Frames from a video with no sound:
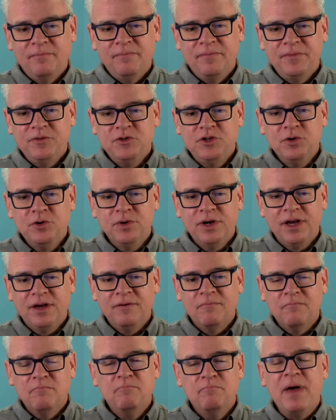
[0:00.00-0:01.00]

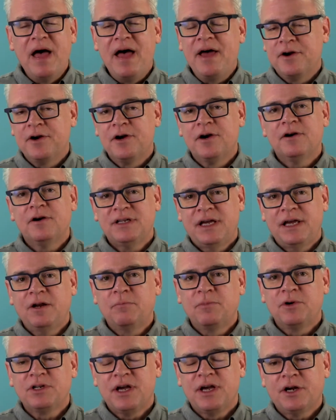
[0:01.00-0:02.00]
doing better data
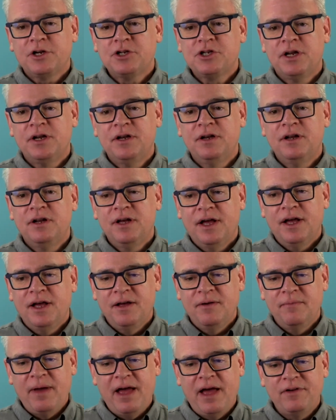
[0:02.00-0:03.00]
protection,
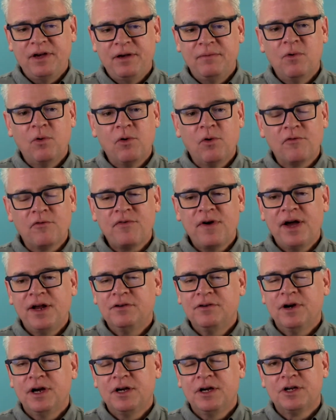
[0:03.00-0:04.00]
having more
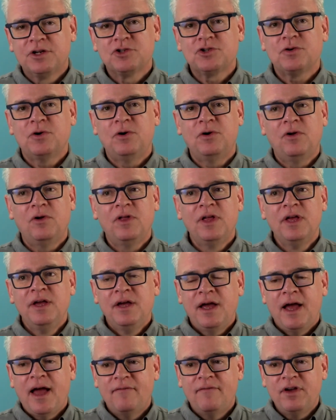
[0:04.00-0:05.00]
fine-grained control,
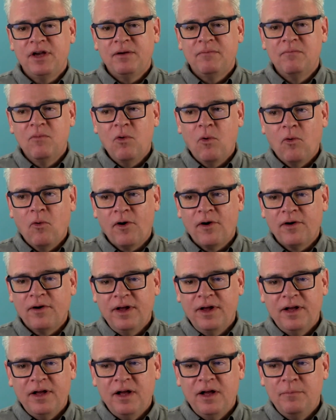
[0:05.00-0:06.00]
having more
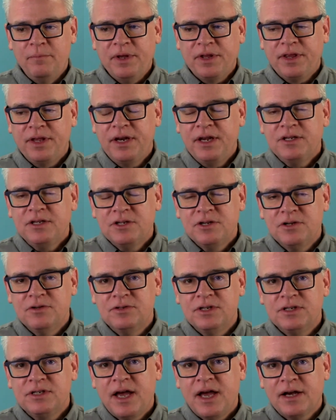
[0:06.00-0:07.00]
ability to
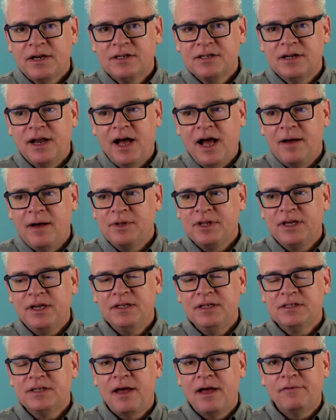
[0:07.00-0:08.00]
detect
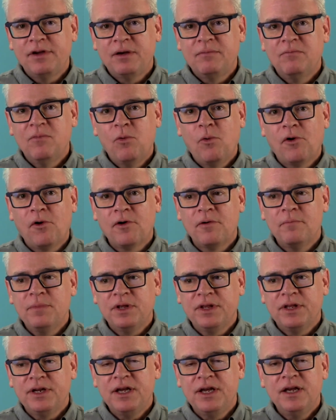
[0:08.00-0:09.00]
anomalies, having more
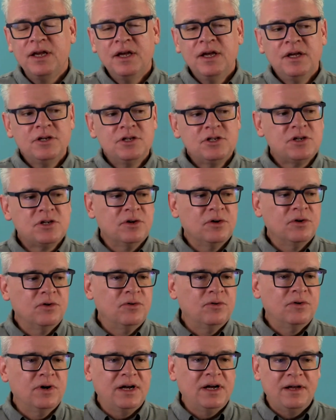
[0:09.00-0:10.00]
ability
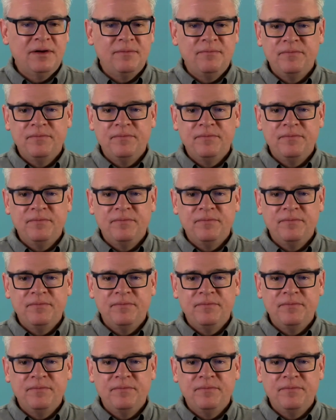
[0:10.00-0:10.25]
to